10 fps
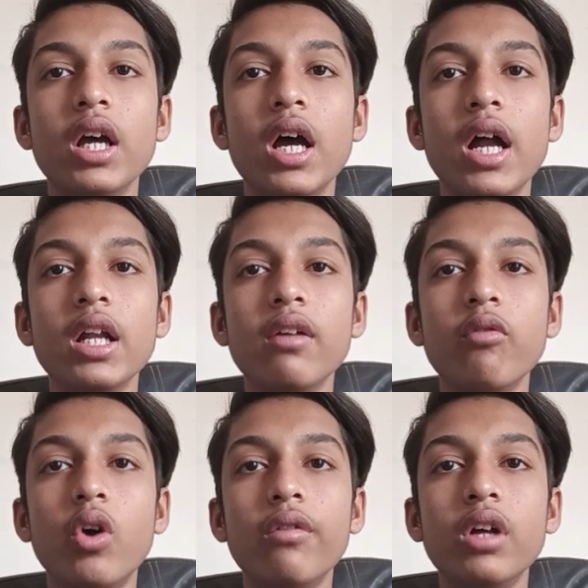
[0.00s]
had
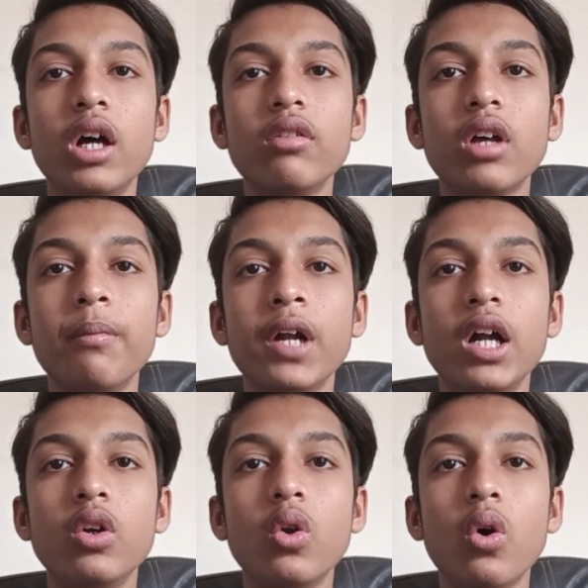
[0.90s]
evolved as a
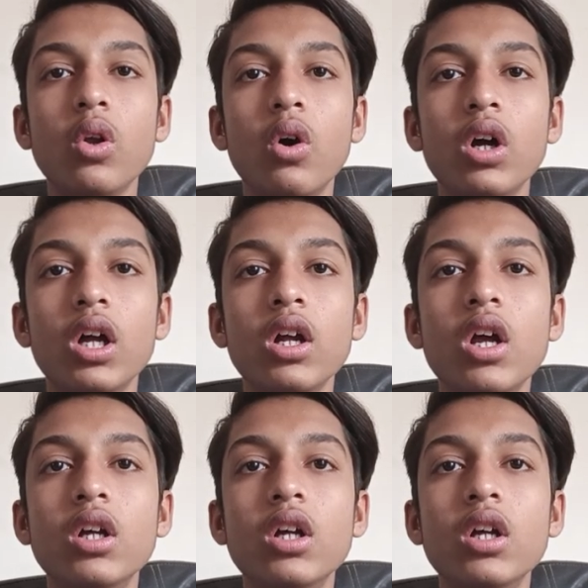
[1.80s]
brand, no longer